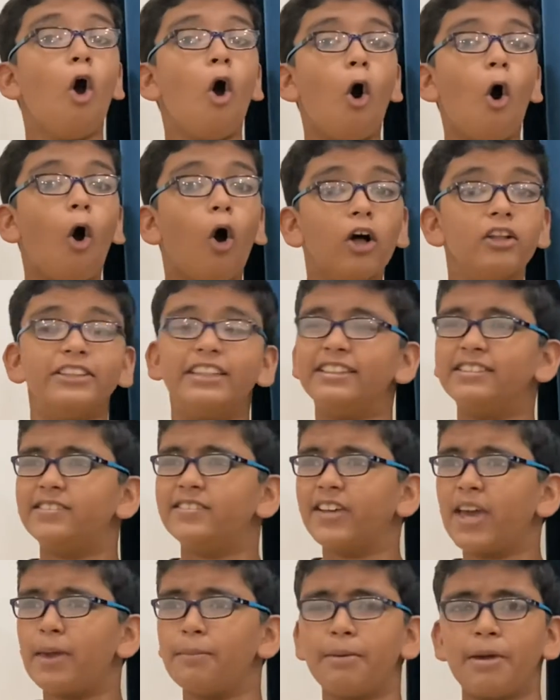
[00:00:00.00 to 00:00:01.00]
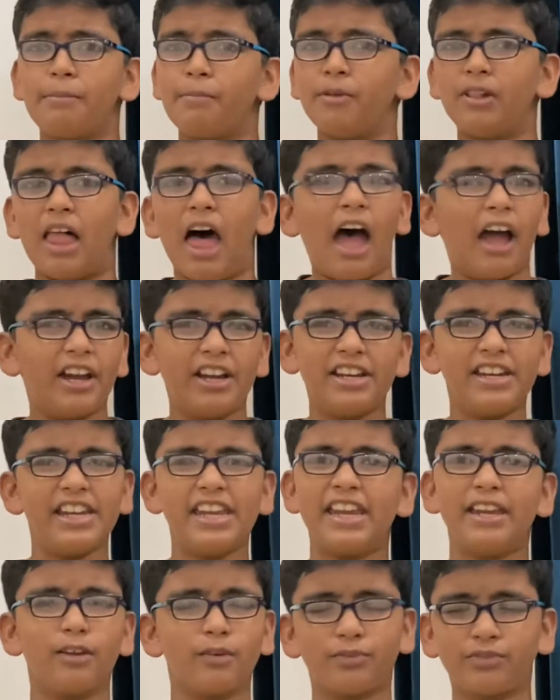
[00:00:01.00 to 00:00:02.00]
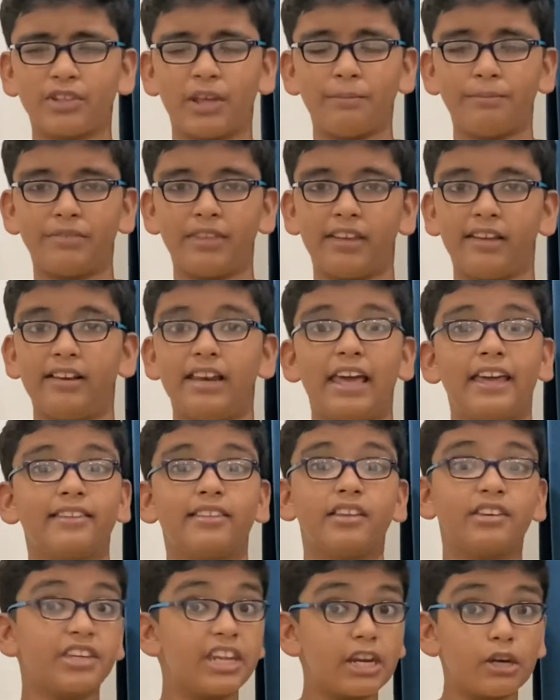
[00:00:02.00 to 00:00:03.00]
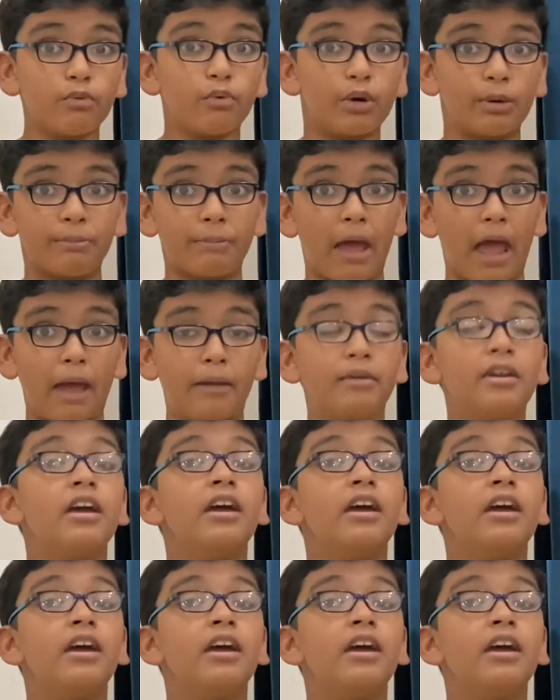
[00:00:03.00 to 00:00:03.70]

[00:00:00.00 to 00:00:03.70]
All these three people are in need of something, like the Tin Woodman